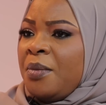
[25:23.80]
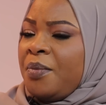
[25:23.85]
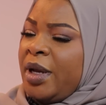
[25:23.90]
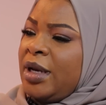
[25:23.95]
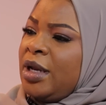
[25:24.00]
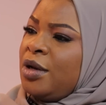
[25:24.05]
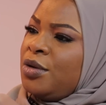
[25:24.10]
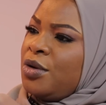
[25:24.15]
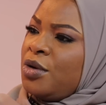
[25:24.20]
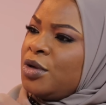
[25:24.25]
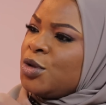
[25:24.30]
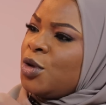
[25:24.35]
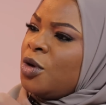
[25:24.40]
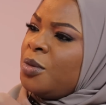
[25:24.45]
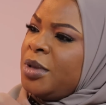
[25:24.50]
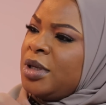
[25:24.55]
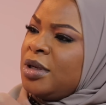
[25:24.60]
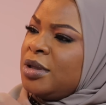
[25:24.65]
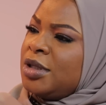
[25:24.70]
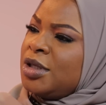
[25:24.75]
But in those
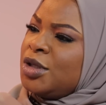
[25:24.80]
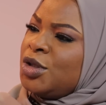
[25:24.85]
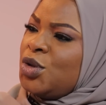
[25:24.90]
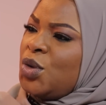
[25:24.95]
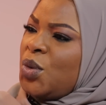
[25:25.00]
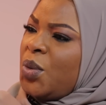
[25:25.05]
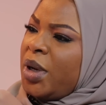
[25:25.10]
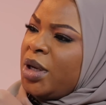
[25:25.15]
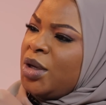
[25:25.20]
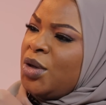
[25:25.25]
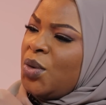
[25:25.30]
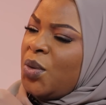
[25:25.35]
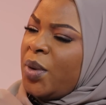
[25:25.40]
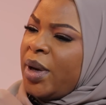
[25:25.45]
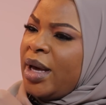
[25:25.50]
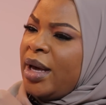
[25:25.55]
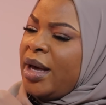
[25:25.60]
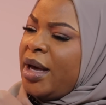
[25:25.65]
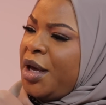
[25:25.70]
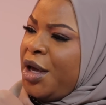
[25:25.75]
communities, you
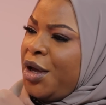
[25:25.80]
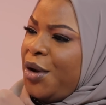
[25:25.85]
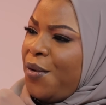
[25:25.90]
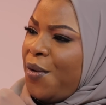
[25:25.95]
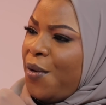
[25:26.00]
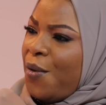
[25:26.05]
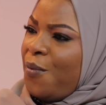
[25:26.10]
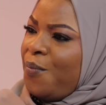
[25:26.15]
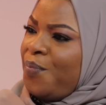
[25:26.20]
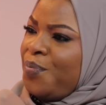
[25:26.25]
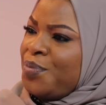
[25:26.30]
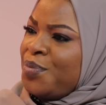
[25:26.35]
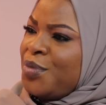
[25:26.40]
were a hero.